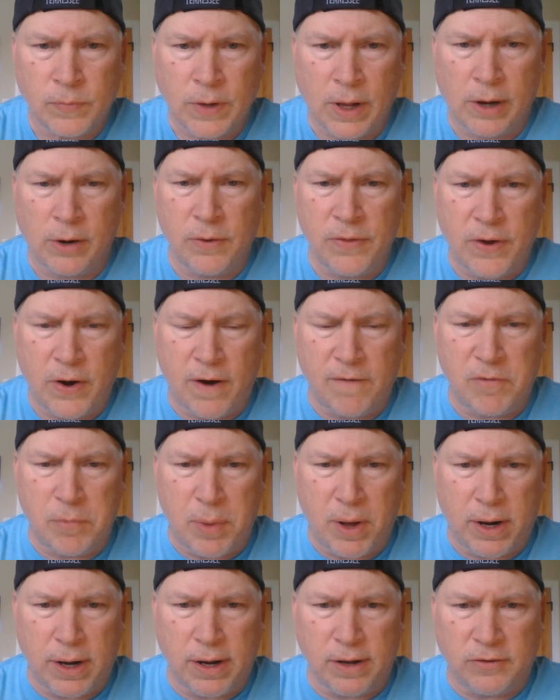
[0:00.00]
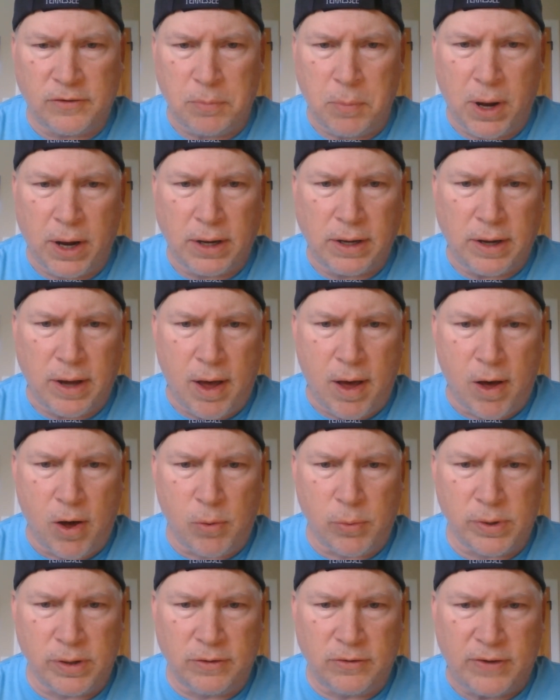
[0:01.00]
Hello there, everybody. It's Mike Yow
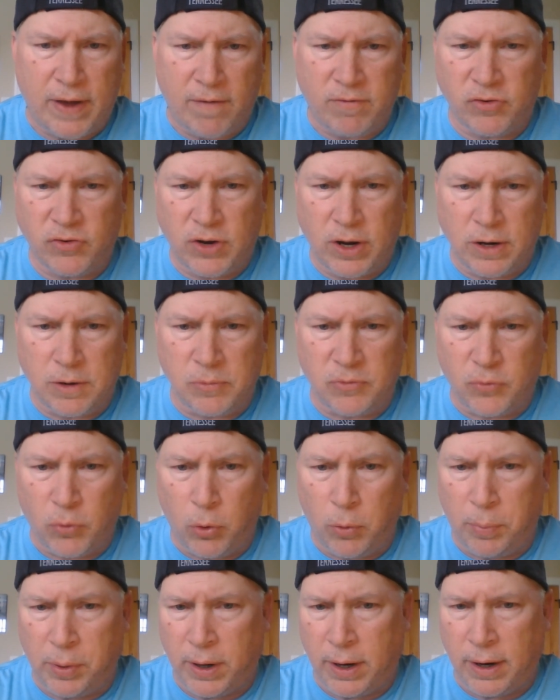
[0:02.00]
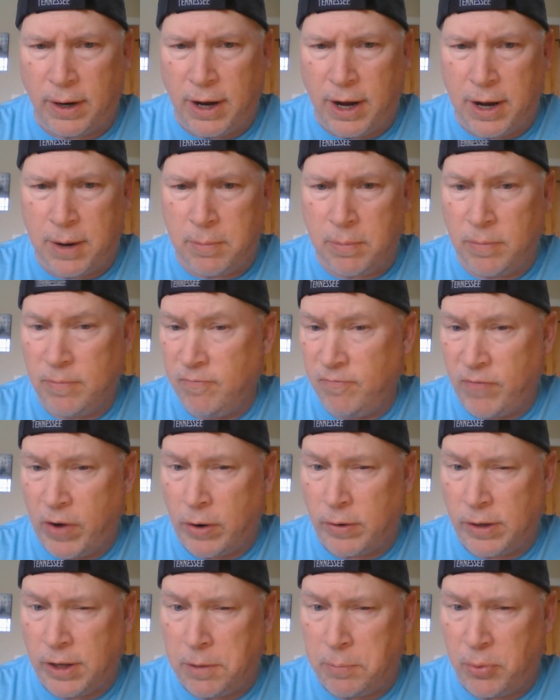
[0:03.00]
with Savage Kingdoms role-playing game,
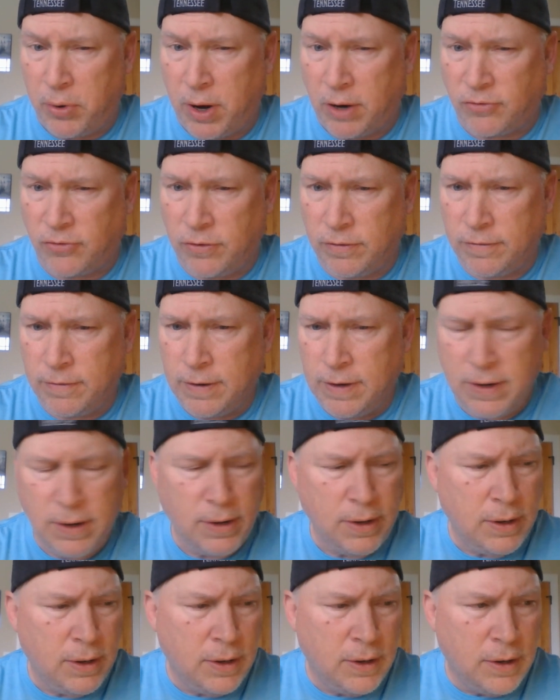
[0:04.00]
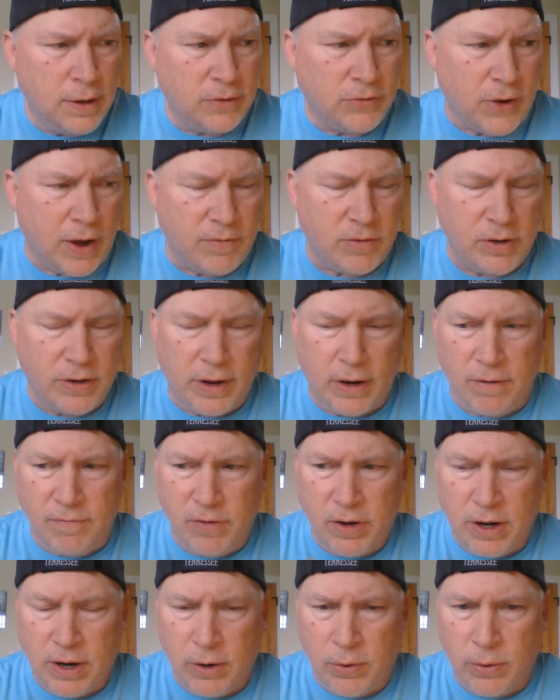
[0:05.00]
Fire Dead Productions. So I haven't done a
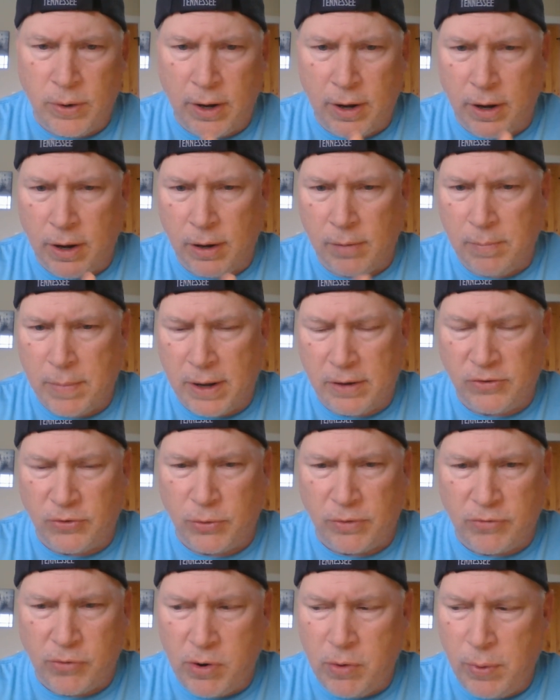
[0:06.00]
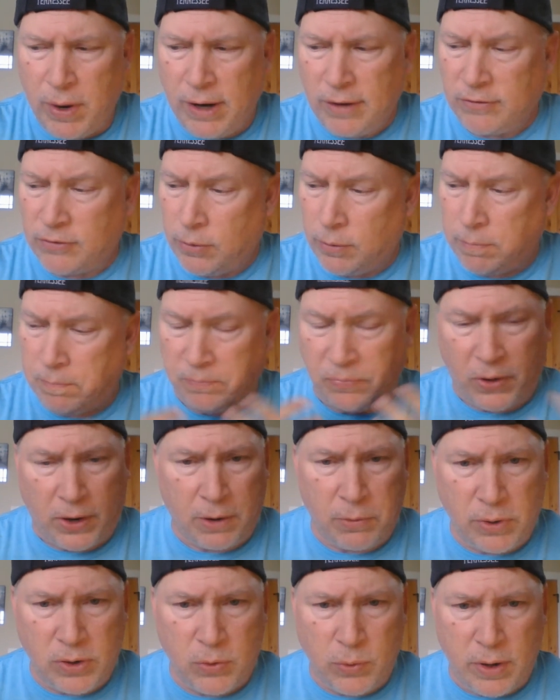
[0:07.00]
video in about 2 or 3 weeks, so I thought I
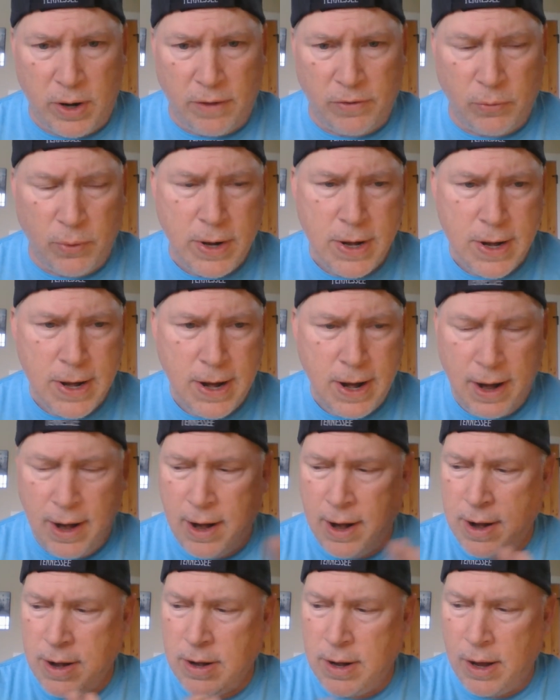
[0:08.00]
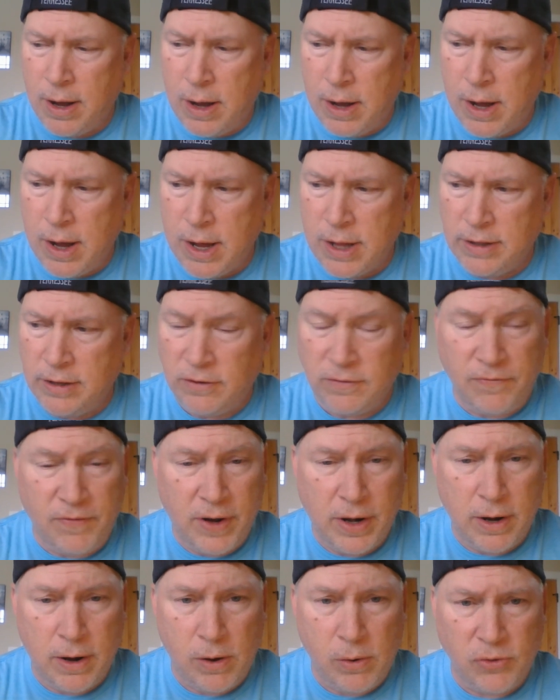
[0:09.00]
would do another one. And this
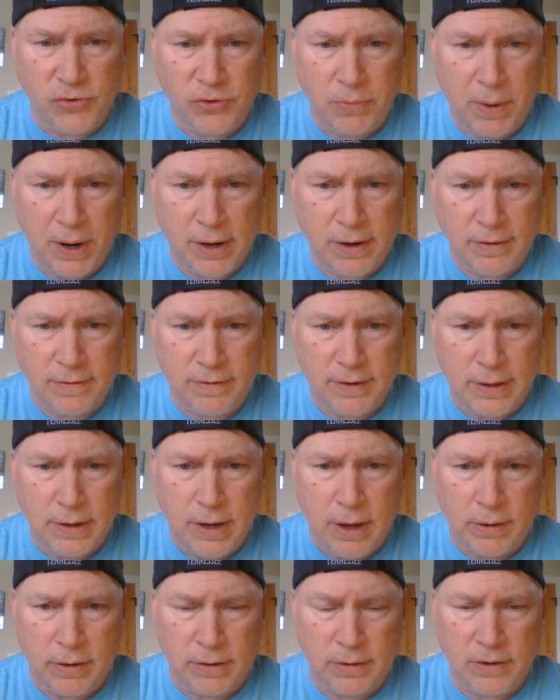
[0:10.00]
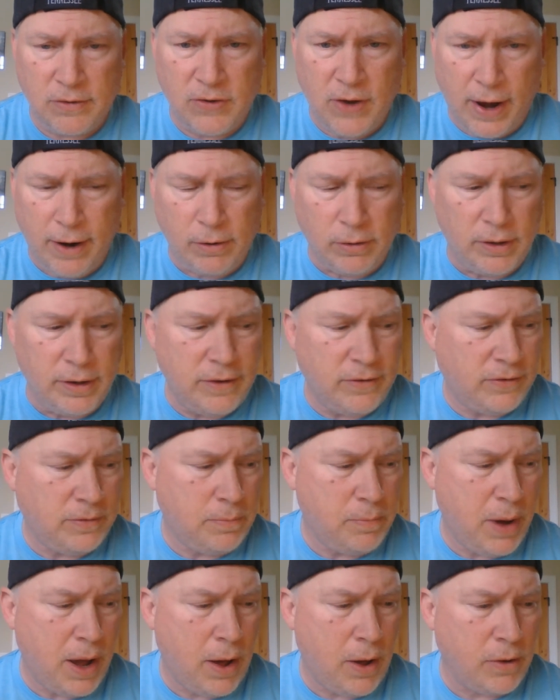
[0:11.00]
video, as you might can see down in the title, is
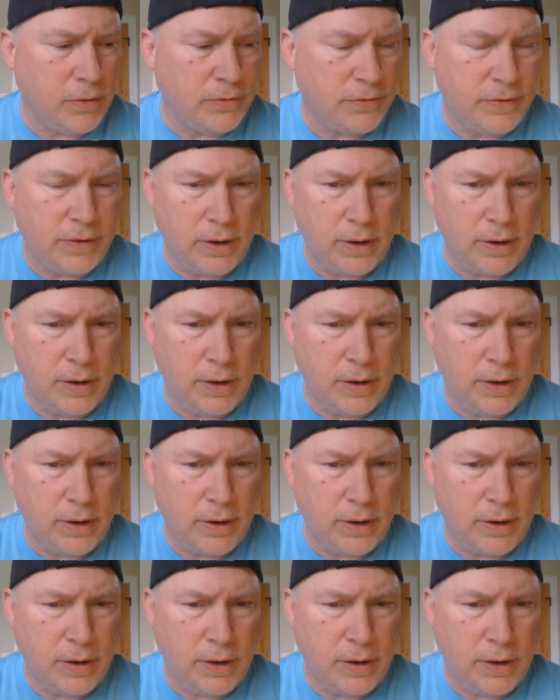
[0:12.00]
about